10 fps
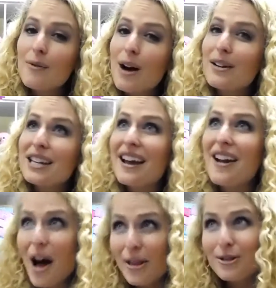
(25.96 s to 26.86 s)
Well,
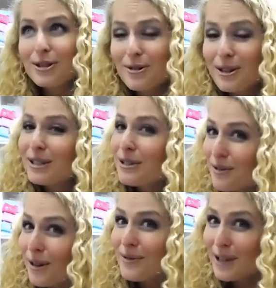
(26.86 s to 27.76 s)
yet other students
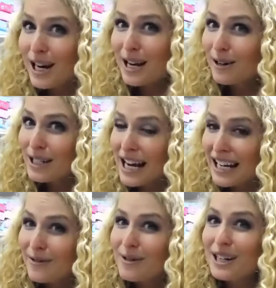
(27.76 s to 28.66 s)
who are very
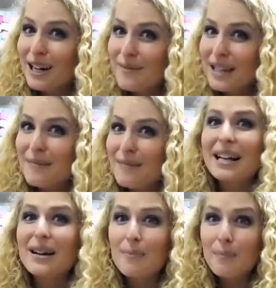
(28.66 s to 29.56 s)
entertaining will come in and
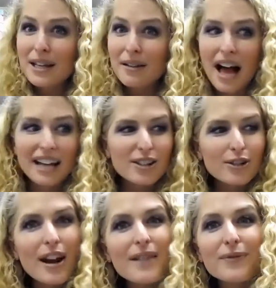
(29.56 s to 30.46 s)
make a beeline
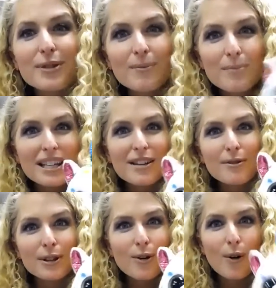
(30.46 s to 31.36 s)
straight for the big
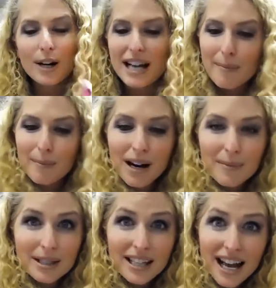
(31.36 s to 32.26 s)
unicorn, and
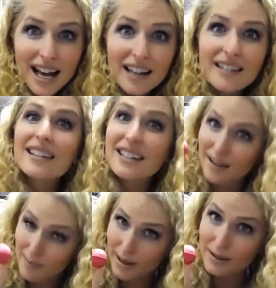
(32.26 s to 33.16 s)
mom and dad
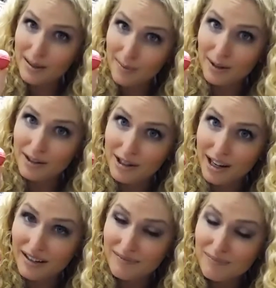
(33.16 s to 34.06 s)
get a bouncy ball to
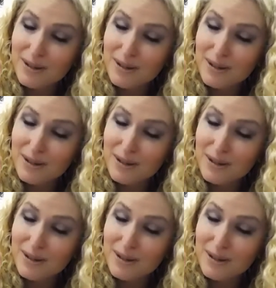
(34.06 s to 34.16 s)
share.